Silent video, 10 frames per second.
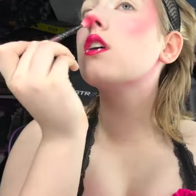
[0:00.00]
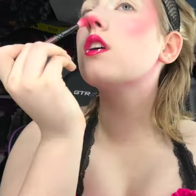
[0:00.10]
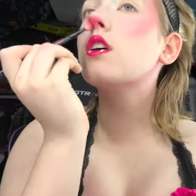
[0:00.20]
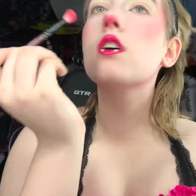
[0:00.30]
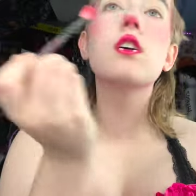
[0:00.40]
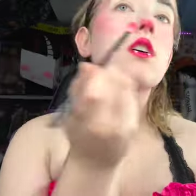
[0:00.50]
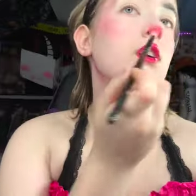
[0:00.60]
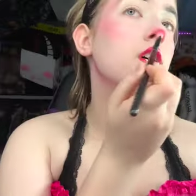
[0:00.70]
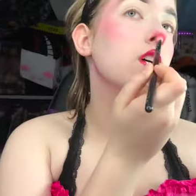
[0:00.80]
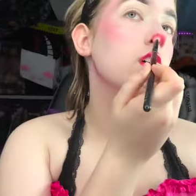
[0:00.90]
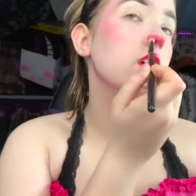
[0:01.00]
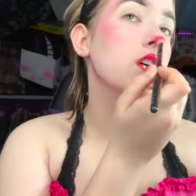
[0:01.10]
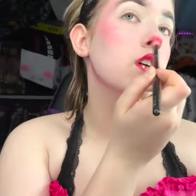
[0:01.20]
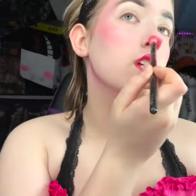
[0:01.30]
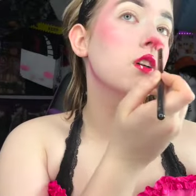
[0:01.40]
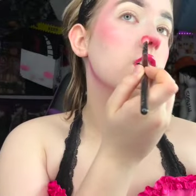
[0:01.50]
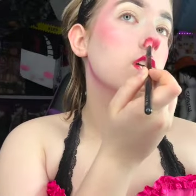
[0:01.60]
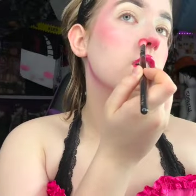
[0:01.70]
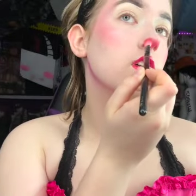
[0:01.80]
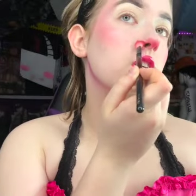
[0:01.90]
it
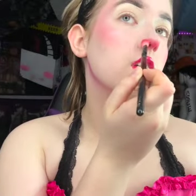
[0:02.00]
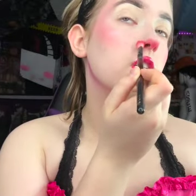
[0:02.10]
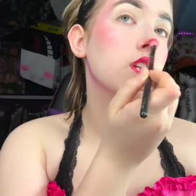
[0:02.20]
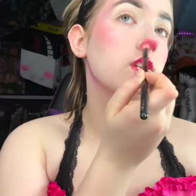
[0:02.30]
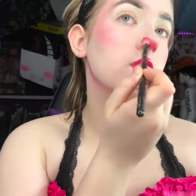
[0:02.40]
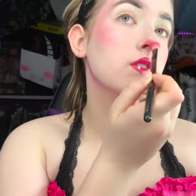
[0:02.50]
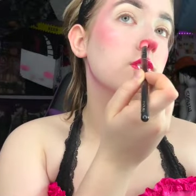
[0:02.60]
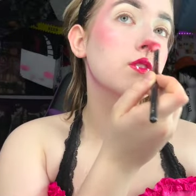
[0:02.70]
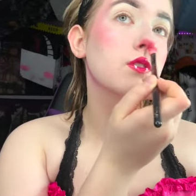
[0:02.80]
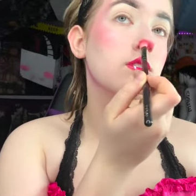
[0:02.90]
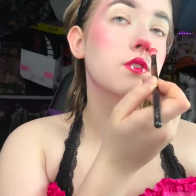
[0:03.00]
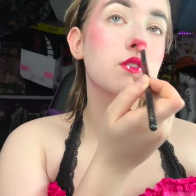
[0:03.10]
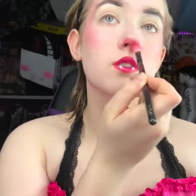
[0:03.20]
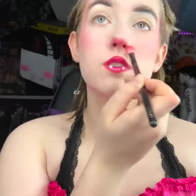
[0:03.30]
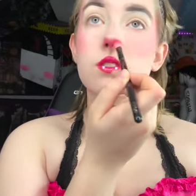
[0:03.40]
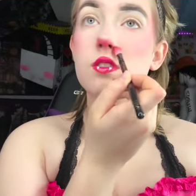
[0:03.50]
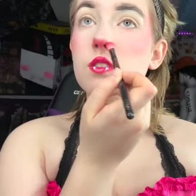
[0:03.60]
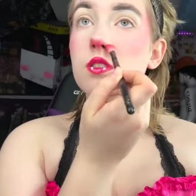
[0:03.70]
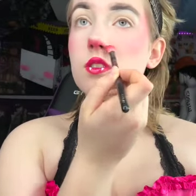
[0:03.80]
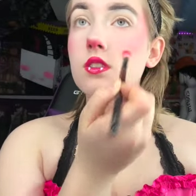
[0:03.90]
threw me off. Like, I did a nose
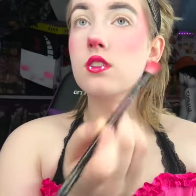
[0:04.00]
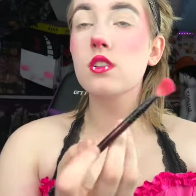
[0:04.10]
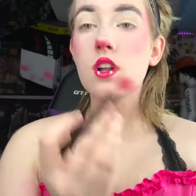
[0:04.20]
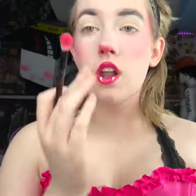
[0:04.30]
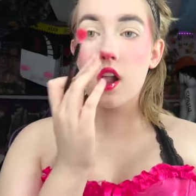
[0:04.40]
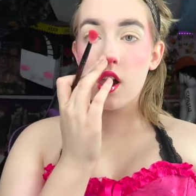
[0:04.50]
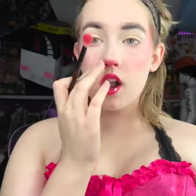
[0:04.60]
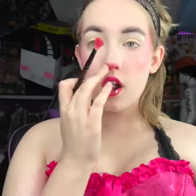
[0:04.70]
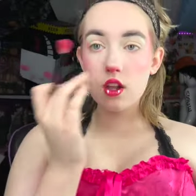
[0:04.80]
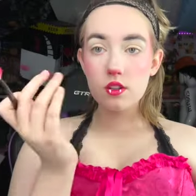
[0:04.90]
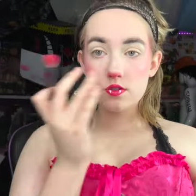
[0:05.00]
that wasn't pink and it threw